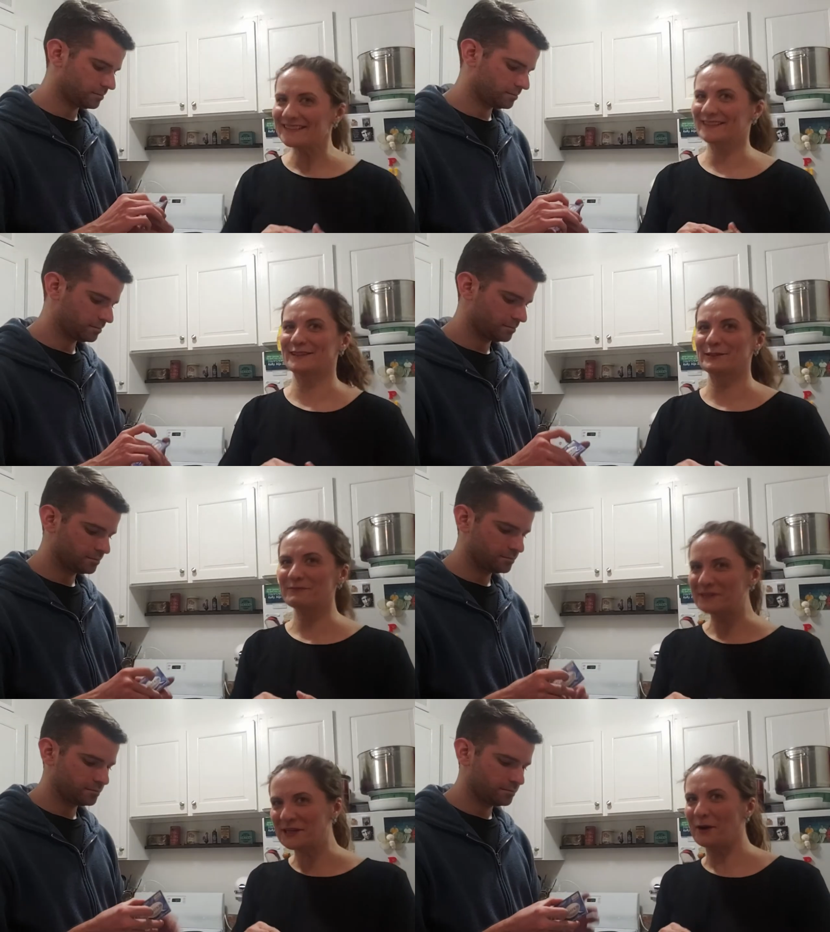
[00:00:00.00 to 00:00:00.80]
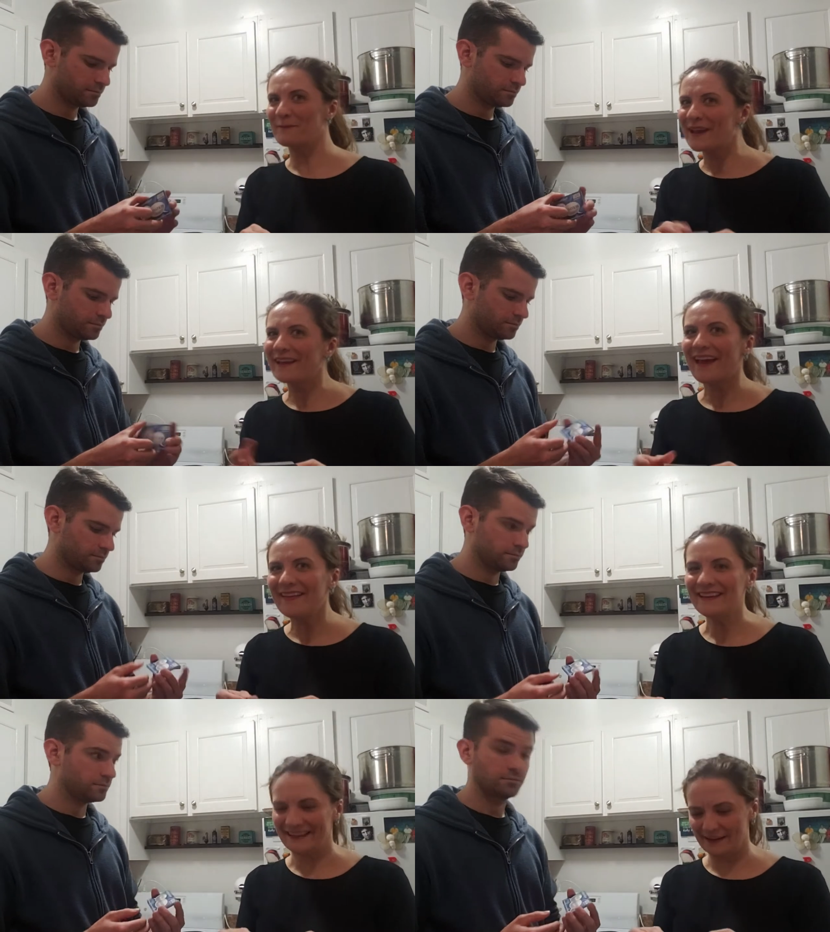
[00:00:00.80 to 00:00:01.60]
Speaker 1: answers with Jeremy and
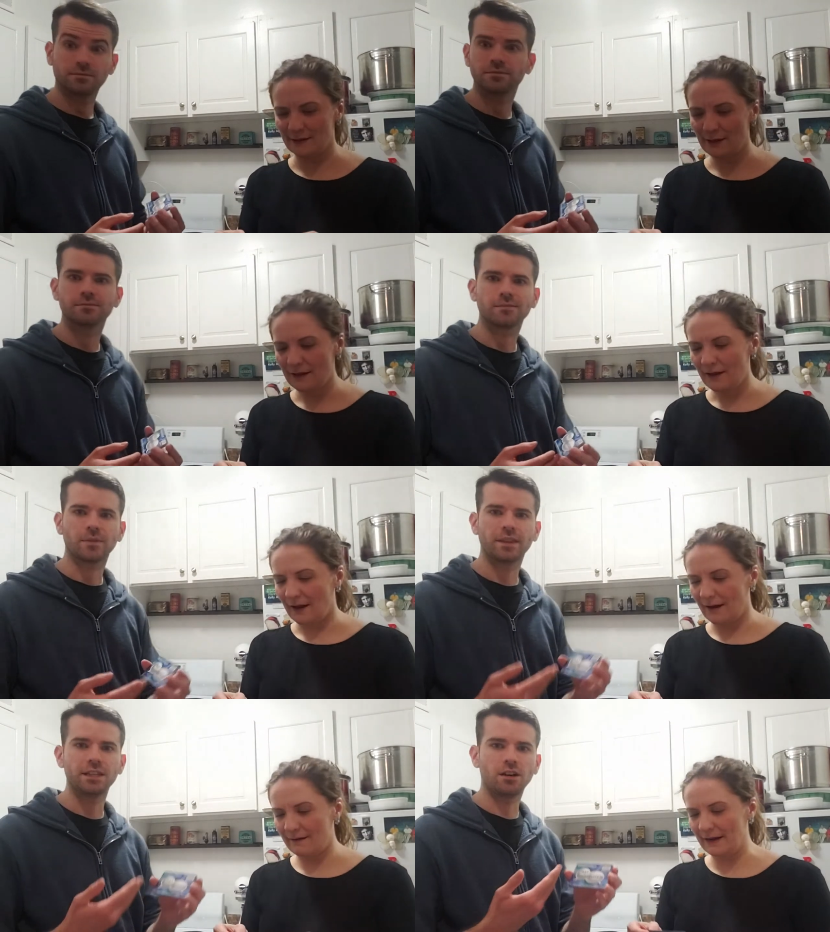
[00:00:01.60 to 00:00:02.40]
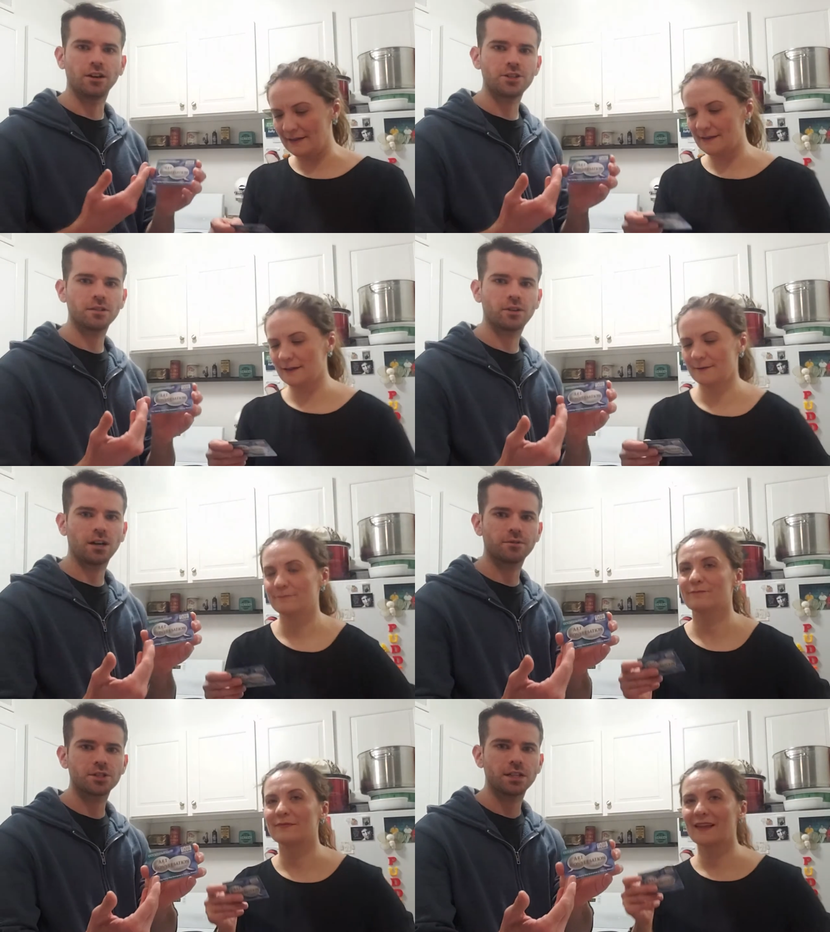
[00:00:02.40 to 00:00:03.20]
Kelly.
Speaker 2: The All right. art of
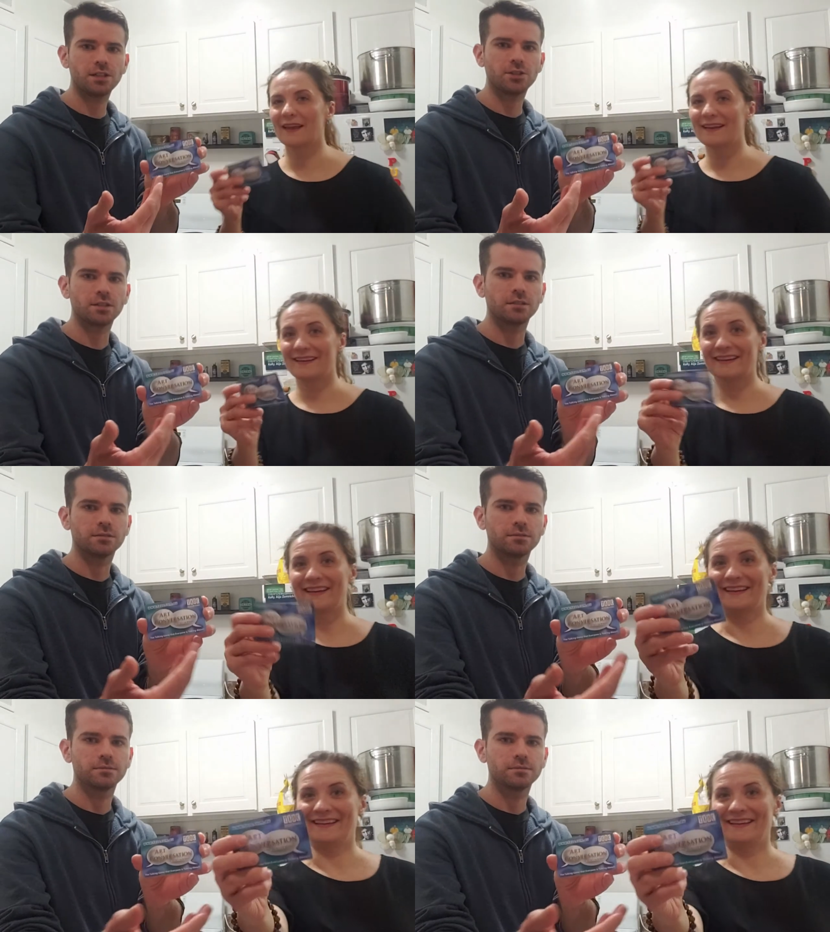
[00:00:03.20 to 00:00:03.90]
conversation.